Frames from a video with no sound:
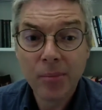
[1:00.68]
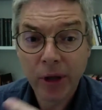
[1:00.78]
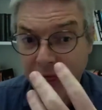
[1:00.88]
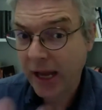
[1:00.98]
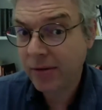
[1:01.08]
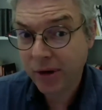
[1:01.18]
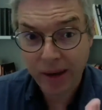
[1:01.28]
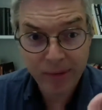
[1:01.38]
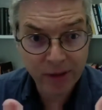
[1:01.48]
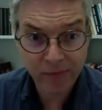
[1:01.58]
But then,
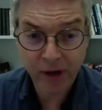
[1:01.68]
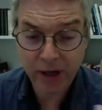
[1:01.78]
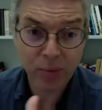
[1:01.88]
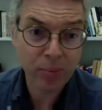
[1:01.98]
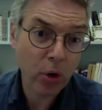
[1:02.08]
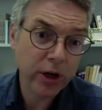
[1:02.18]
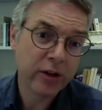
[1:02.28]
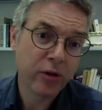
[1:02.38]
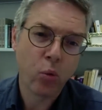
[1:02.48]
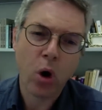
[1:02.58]
I mean, the very good point
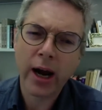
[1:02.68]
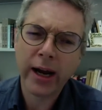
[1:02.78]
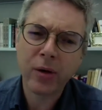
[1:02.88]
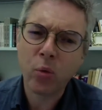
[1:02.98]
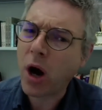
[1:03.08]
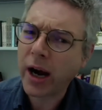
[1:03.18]
is why